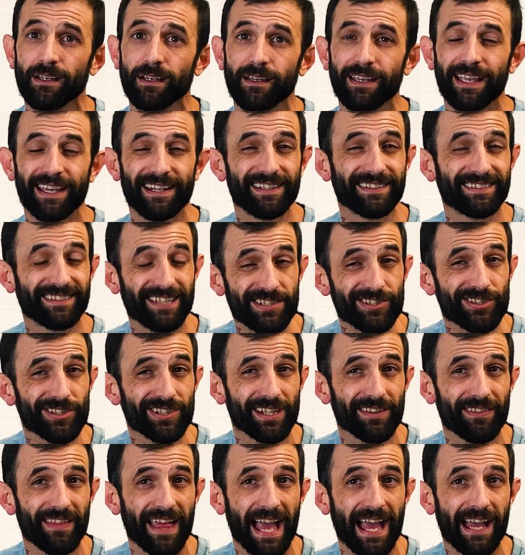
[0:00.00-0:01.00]
In addition to
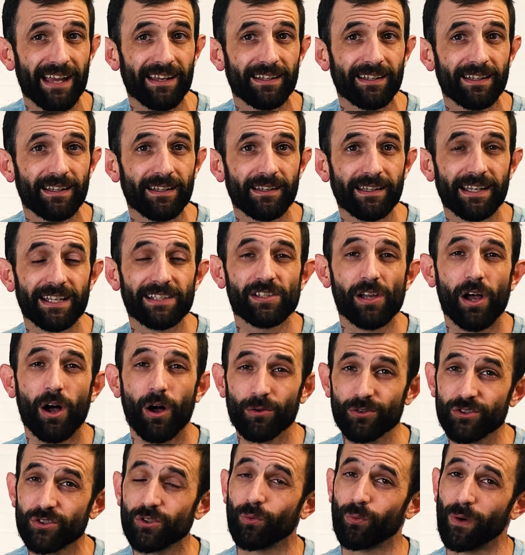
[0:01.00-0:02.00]
that, it's
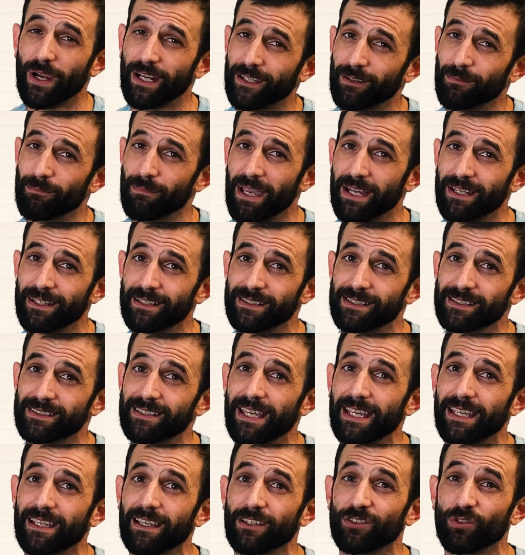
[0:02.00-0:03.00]
also recommended to
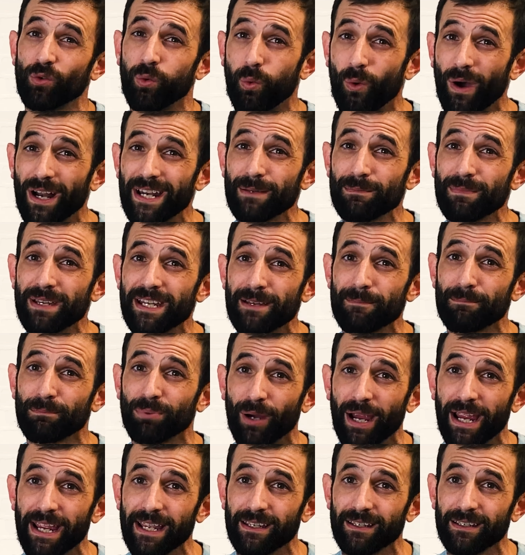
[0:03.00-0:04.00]
take a 20-minute
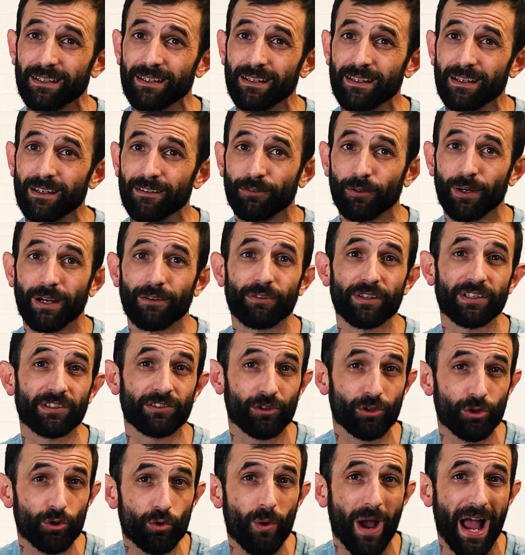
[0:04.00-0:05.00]
break for every
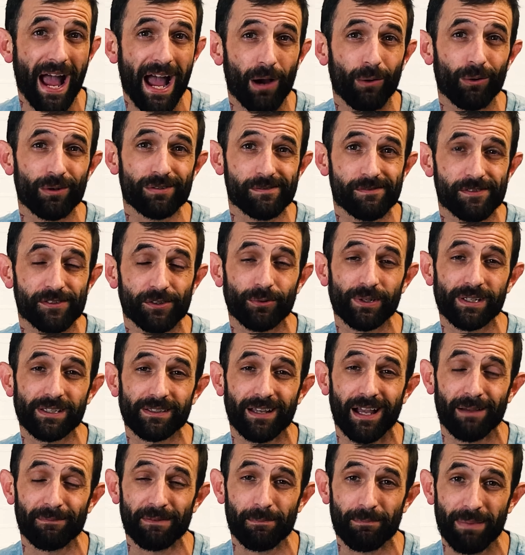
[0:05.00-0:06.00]
2 hours of screen
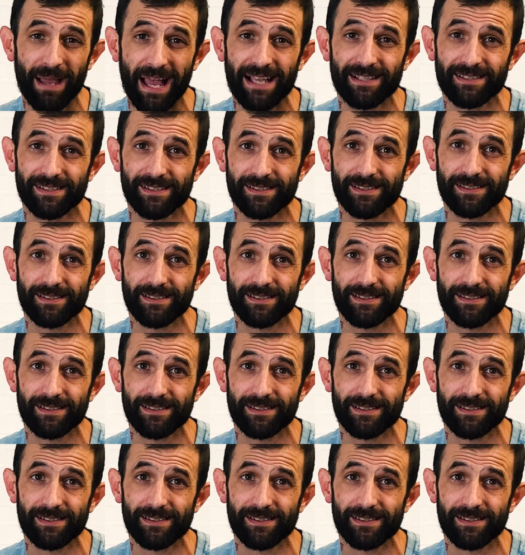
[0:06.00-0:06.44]
time that passes.